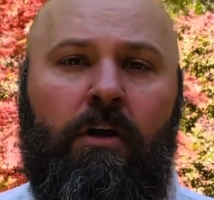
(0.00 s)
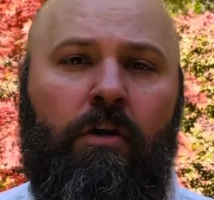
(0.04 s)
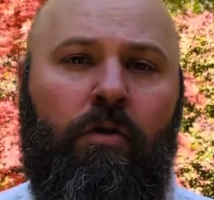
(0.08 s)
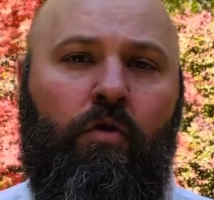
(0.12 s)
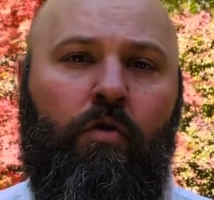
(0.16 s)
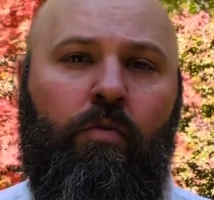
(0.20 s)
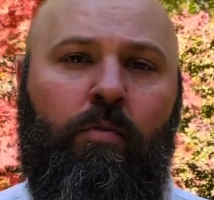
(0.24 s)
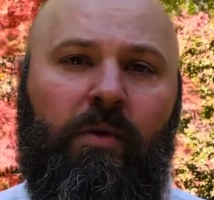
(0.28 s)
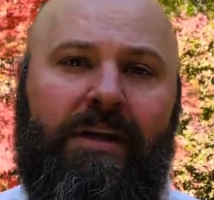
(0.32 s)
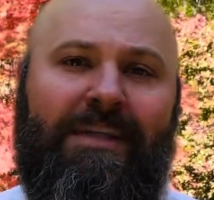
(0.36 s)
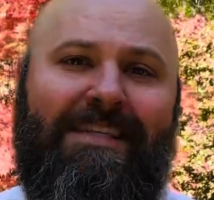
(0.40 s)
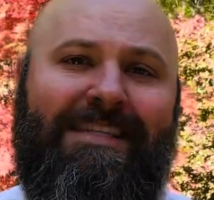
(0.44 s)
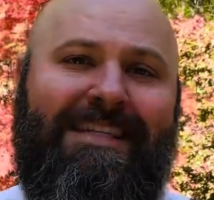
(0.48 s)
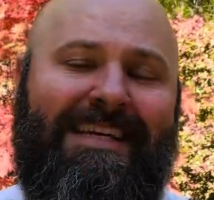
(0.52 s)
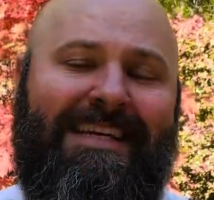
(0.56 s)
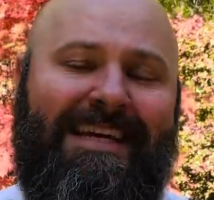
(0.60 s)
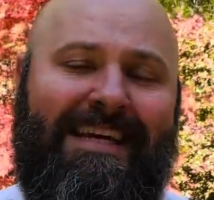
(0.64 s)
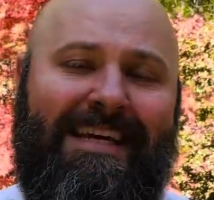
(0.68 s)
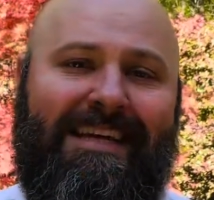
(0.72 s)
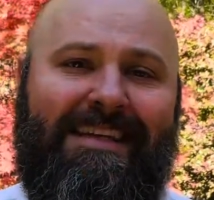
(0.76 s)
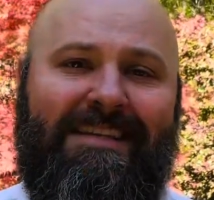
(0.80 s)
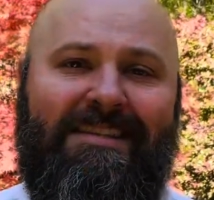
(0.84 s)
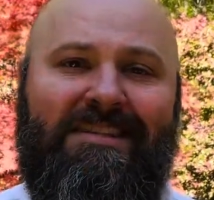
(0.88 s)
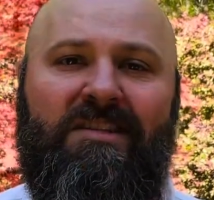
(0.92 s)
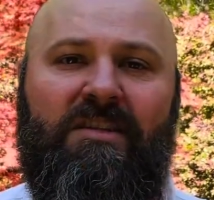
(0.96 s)
who
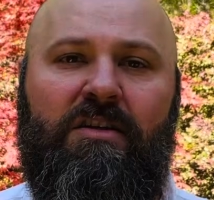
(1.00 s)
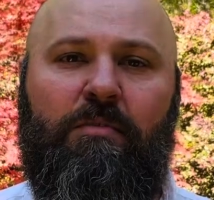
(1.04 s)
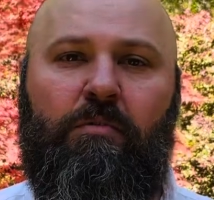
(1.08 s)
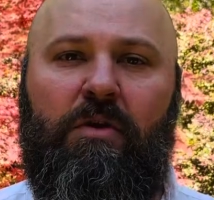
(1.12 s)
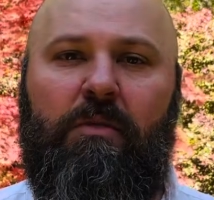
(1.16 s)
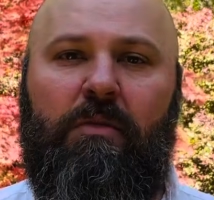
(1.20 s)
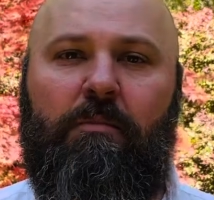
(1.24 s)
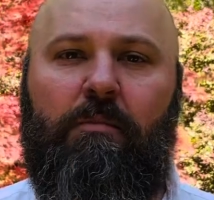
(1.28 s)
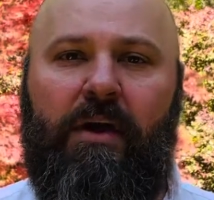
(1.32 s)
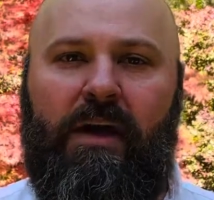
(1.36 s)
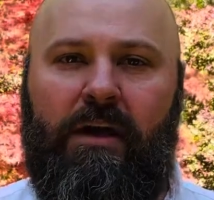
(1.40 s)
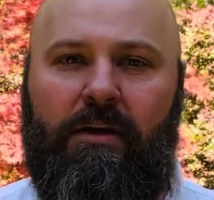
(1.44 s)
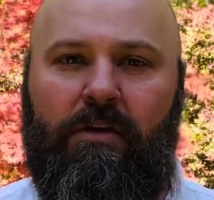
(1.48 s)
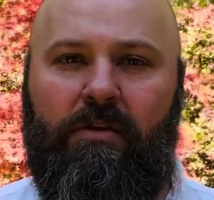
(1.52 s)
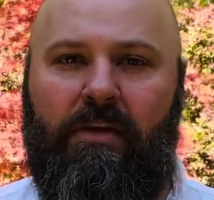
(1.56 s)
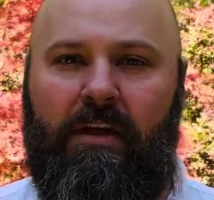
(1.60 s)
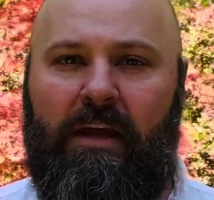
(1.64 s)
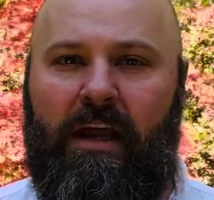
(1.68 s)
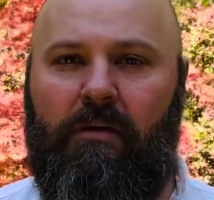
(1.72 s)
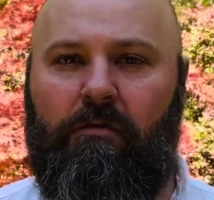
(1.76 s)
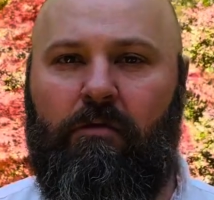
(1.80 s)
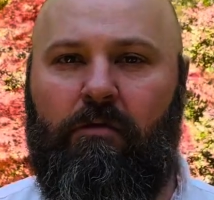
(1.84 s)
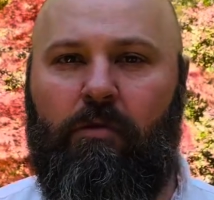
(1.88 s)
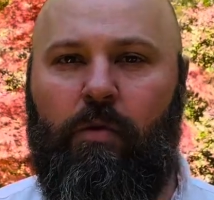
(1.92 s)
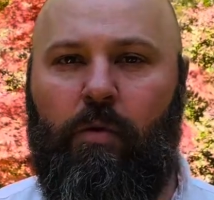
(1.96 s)
pretends to be better
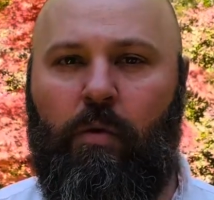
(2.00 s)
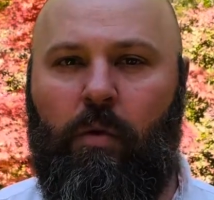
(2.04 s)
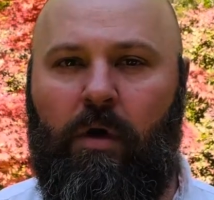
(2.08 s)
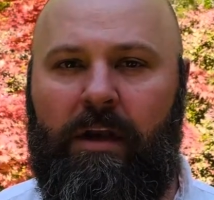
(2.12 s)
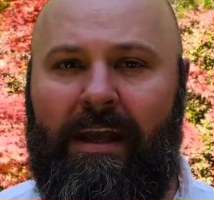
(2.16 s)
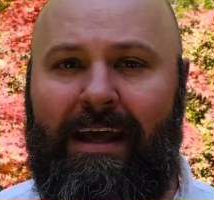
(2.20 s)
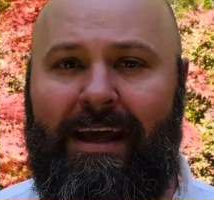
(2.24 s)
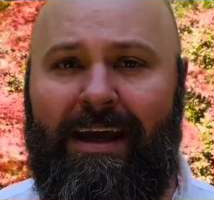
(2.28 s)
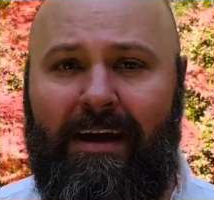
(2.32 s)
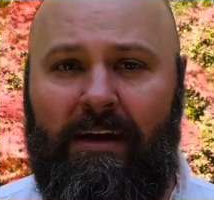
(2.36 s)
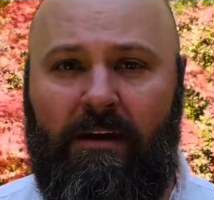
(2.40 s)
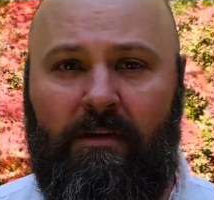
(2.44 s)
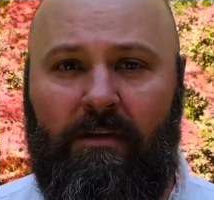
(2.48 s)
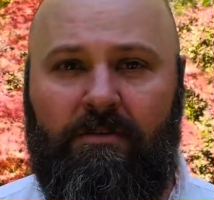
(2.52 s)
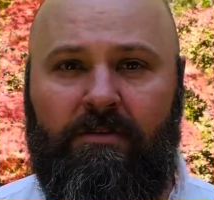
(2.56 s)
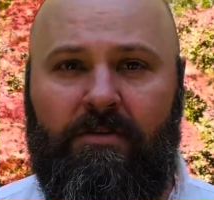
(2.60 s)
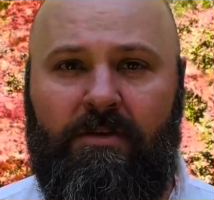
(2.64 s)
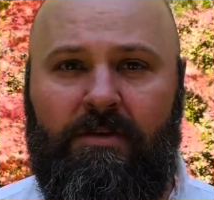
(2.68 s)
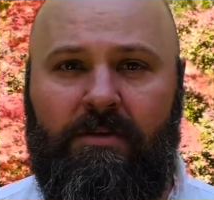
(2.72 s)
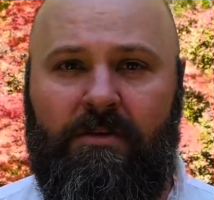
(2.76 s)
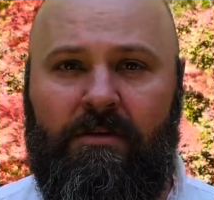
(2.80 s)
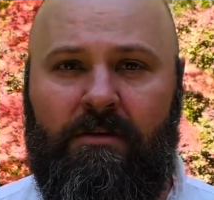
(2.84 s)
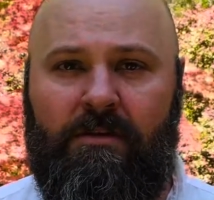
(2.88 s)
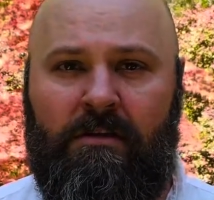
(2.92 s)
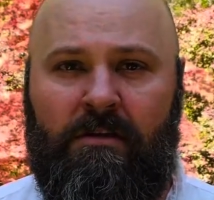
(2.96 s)
than everyone
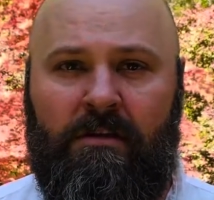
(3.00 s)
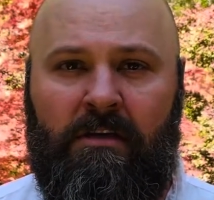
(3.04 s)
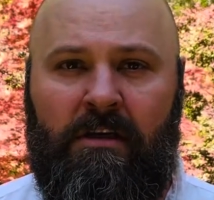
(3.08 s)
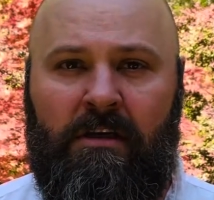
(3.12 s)
else.